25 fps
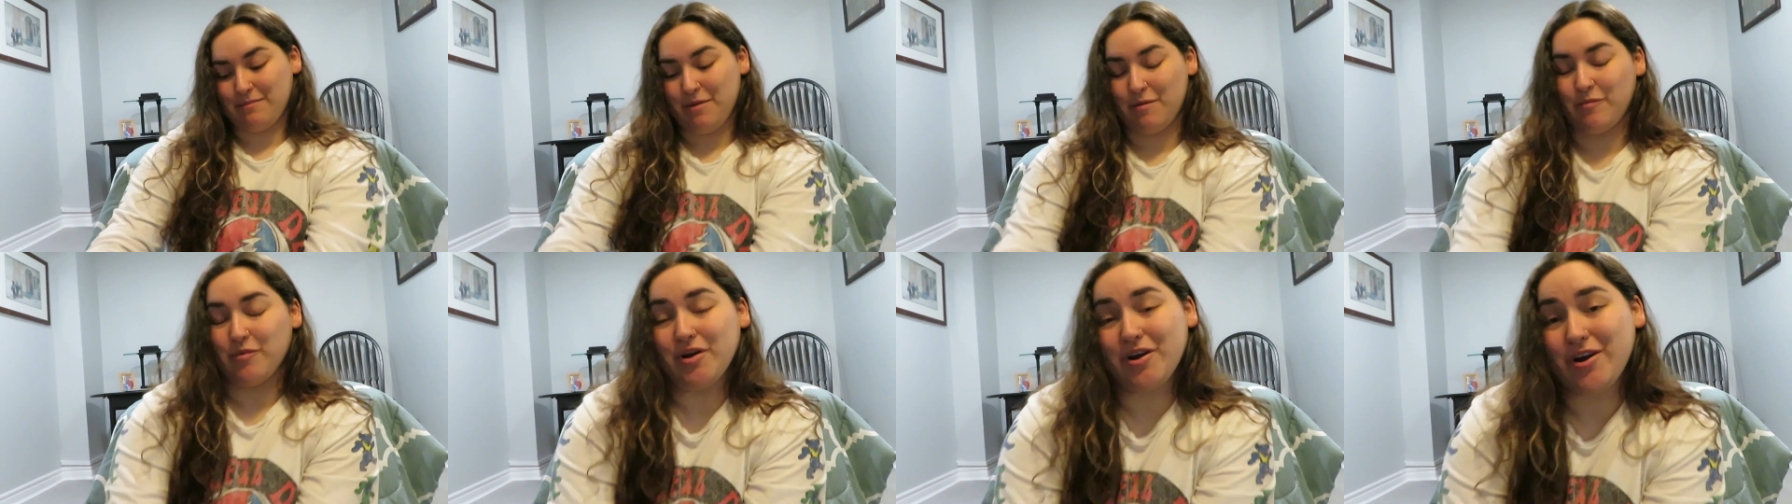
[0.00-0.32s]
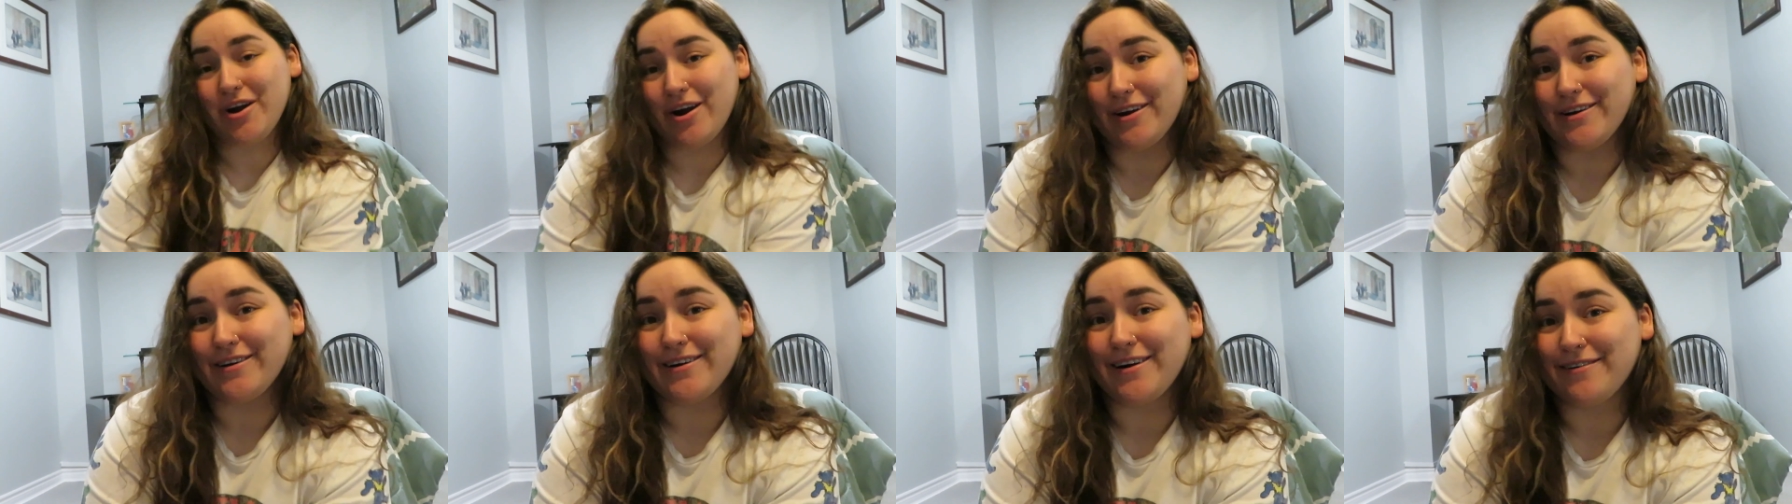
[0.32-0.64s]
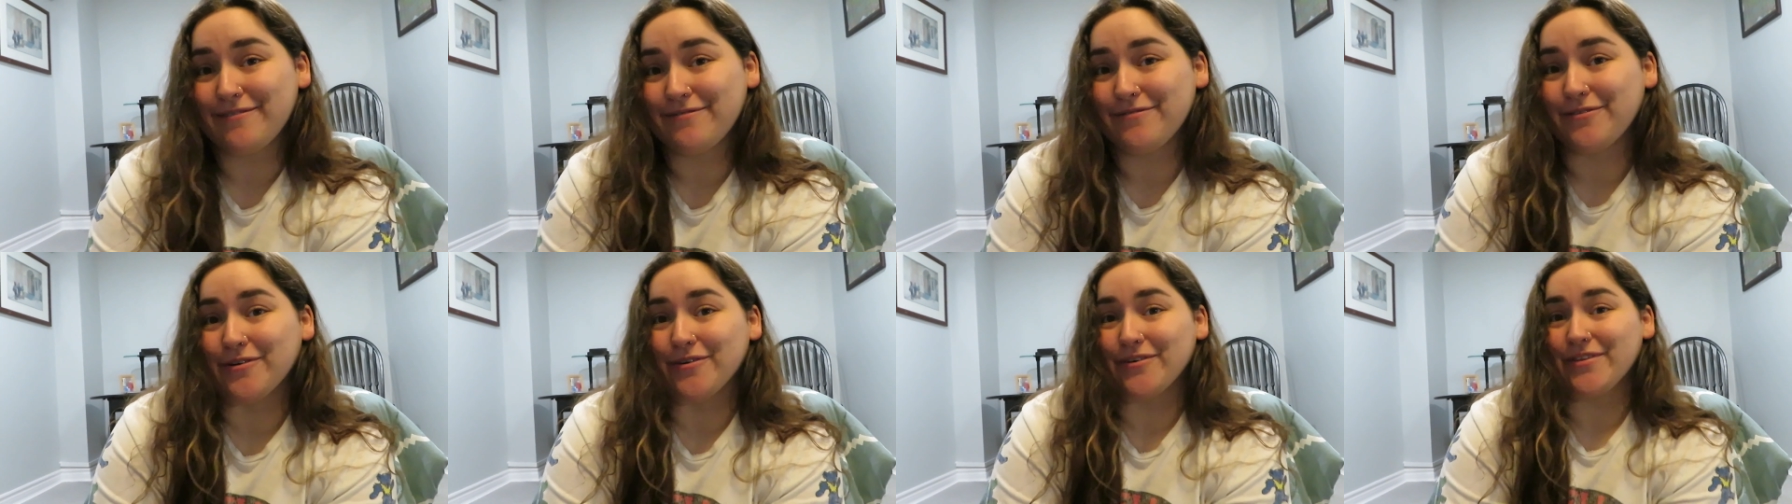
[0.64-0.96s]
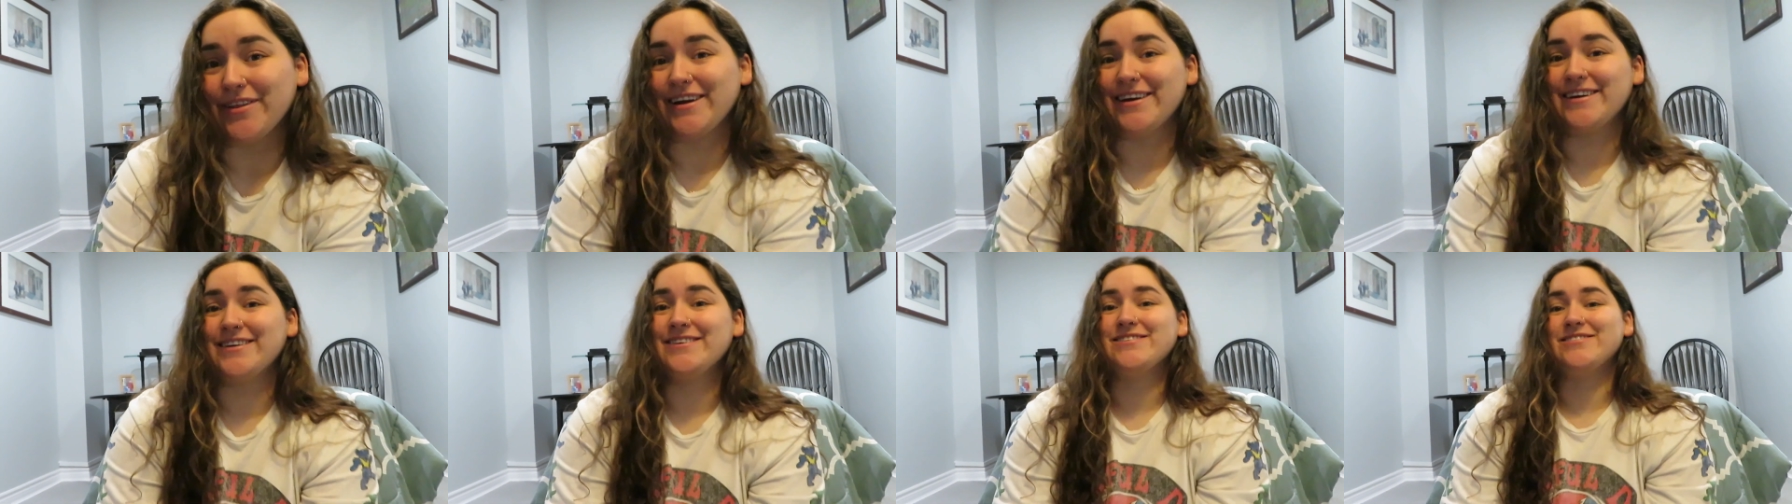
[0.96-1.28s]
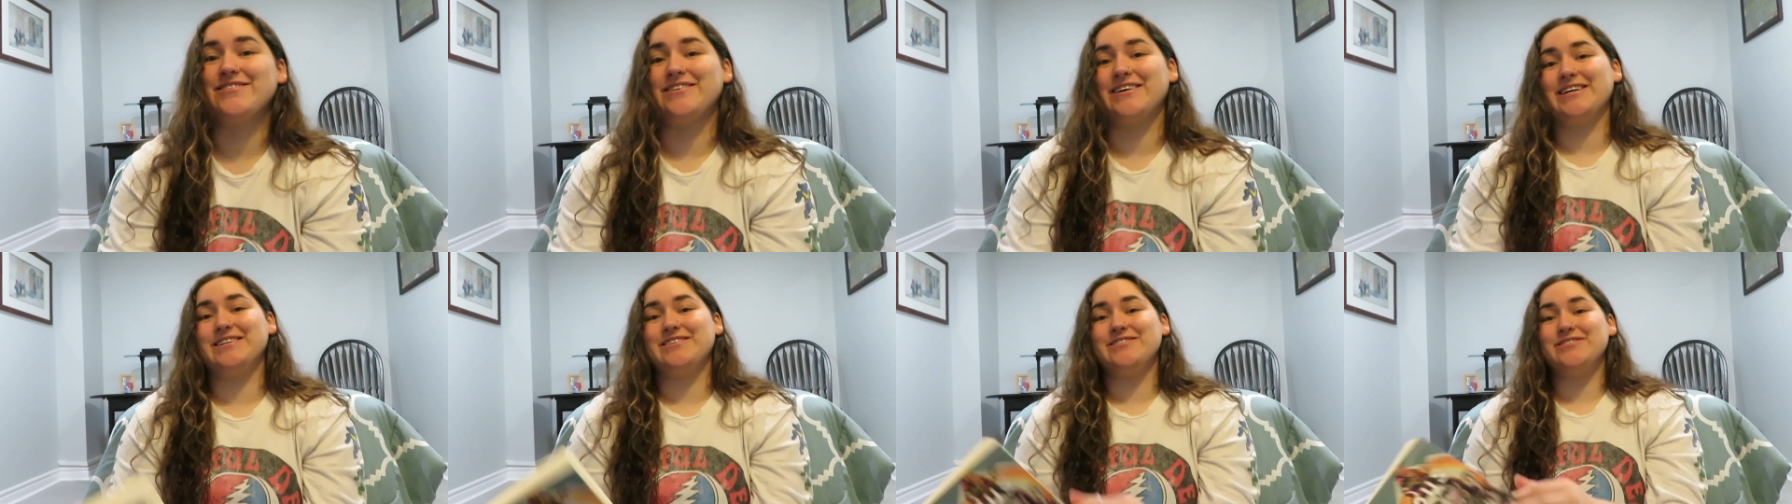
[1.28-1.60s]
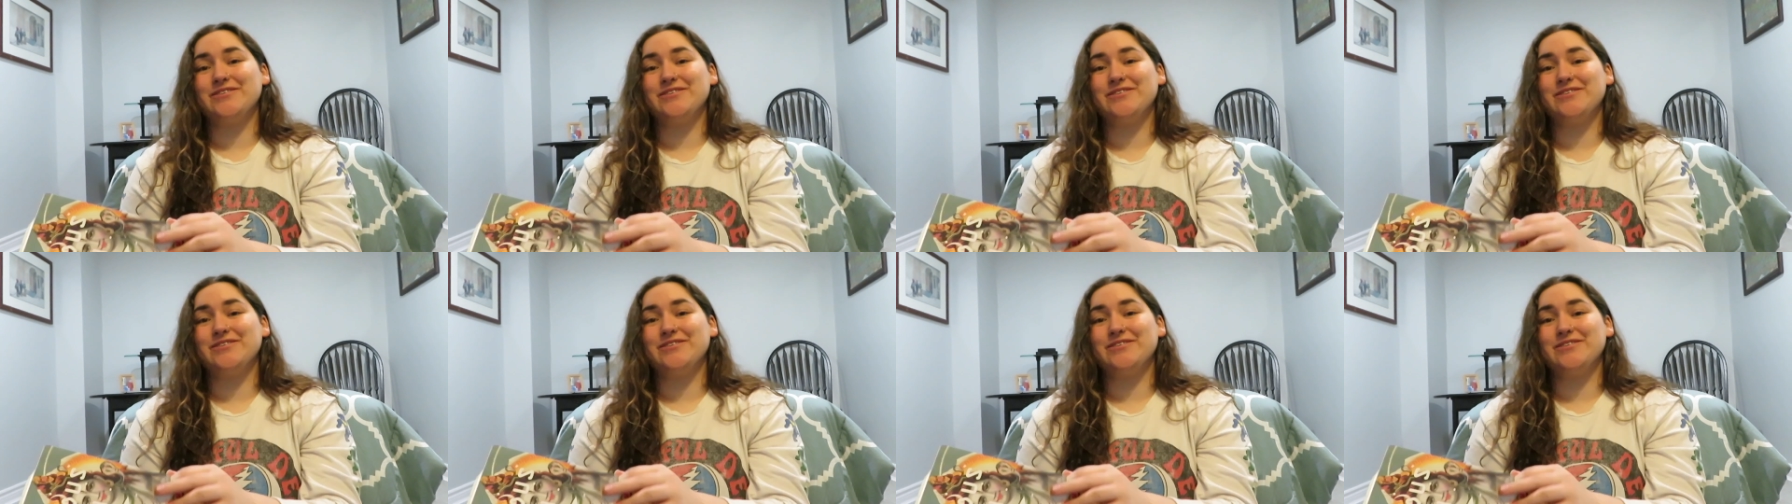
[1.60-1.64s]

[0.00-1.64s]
memory card got full there, so I had